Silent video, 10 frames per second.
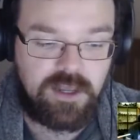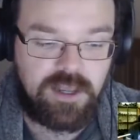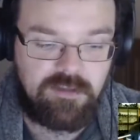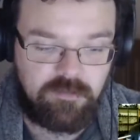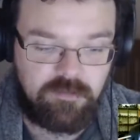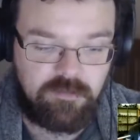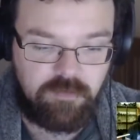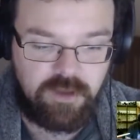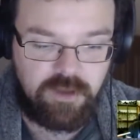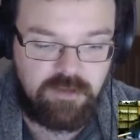isn't
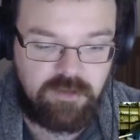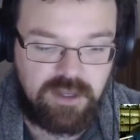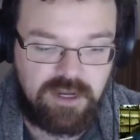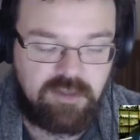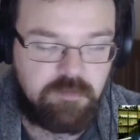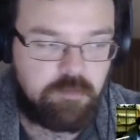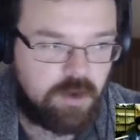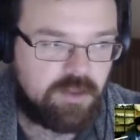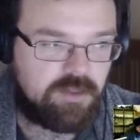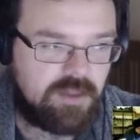fluffy, because I think it is,
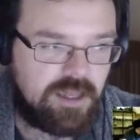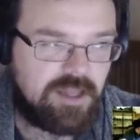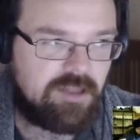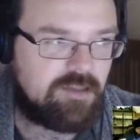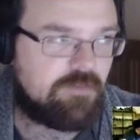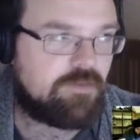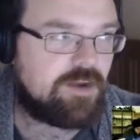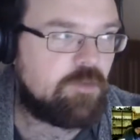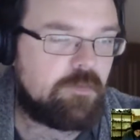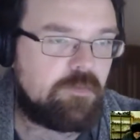but it's
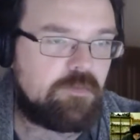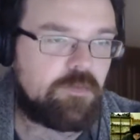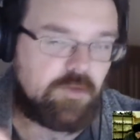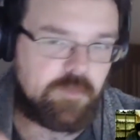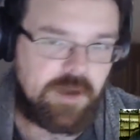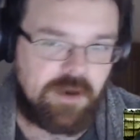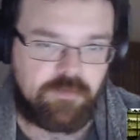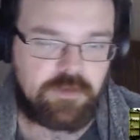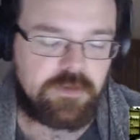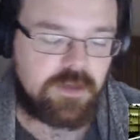definitely not as
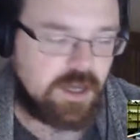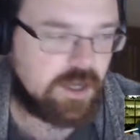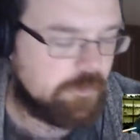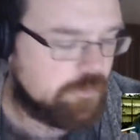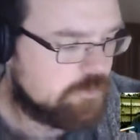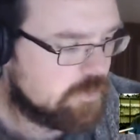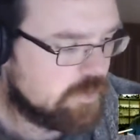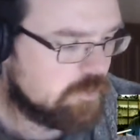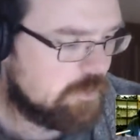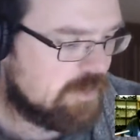powerful. The
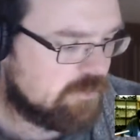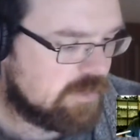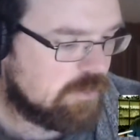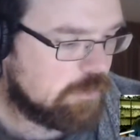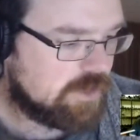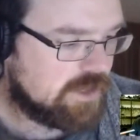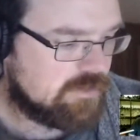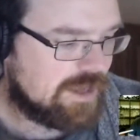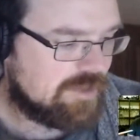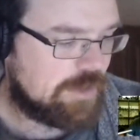Maruscara one
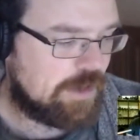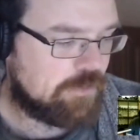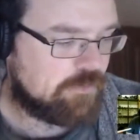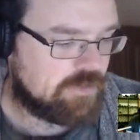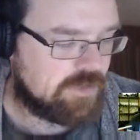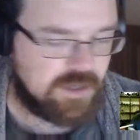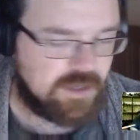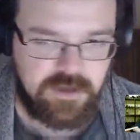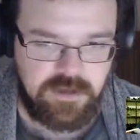isn't as powerful as the.